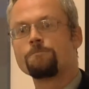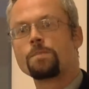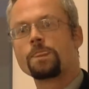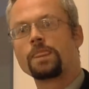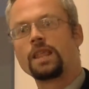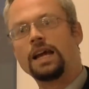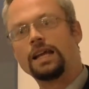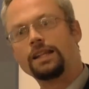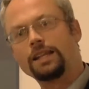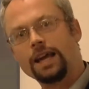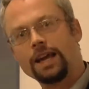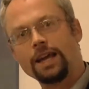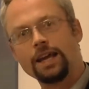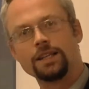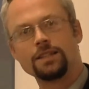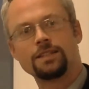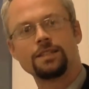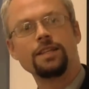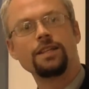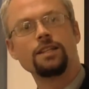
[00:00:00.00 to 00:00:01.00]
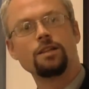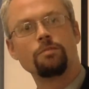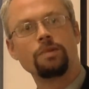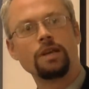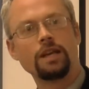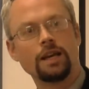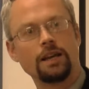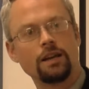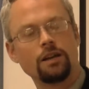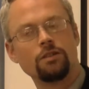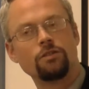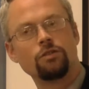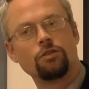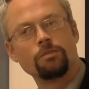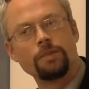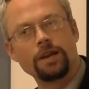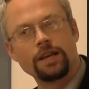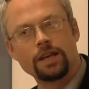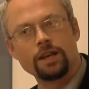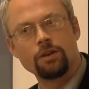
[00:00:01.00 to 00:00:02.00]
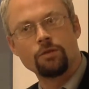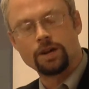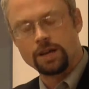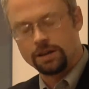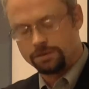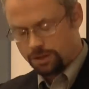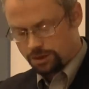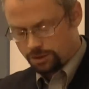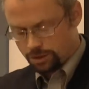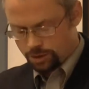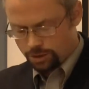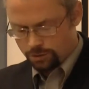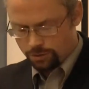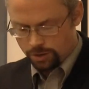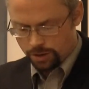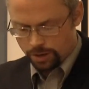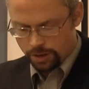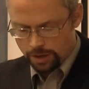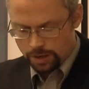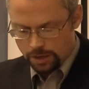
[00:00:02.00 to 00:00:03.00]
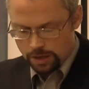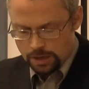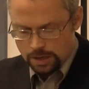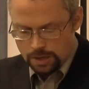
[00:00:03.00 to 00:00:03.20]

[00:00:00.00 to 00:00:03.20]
you had the ANC, the PLO all making waves and so on.